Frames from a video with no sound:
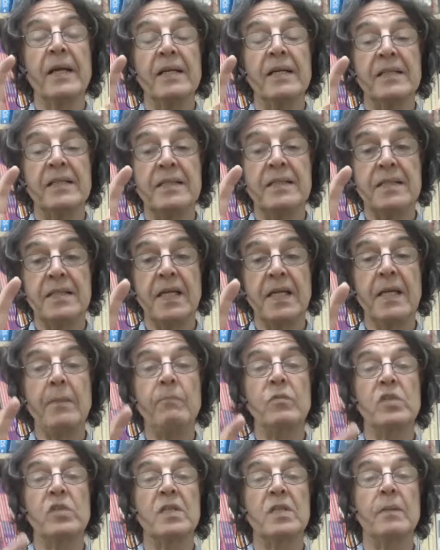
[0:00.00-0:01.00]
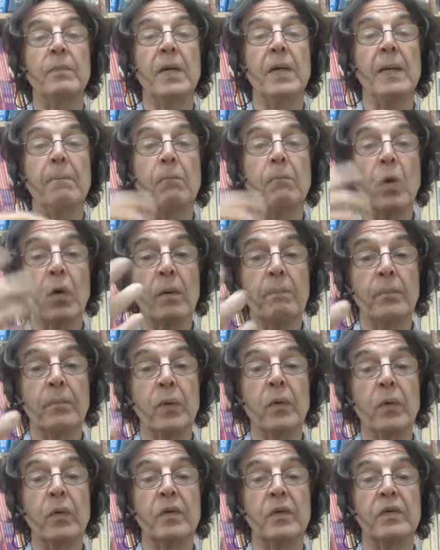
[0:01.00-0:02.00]
seems to be more
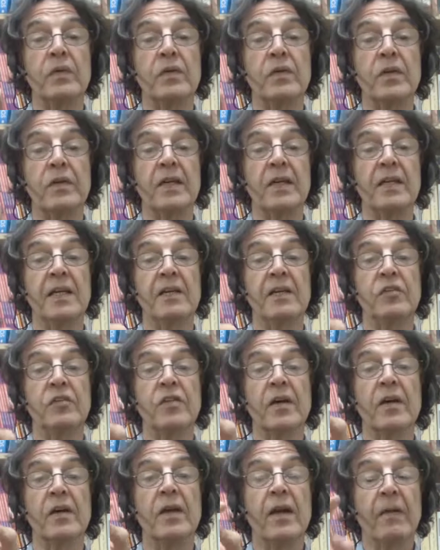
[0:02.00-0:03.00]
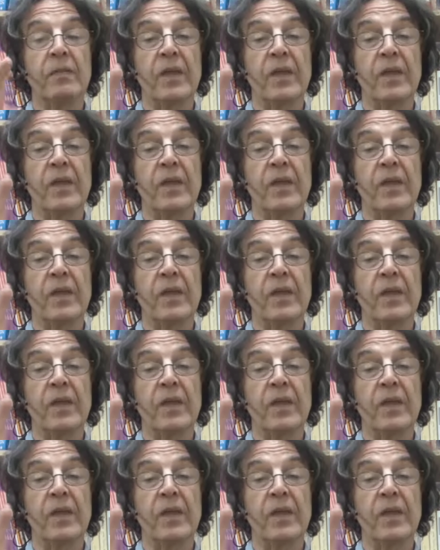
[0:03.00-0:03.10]
important to the teacher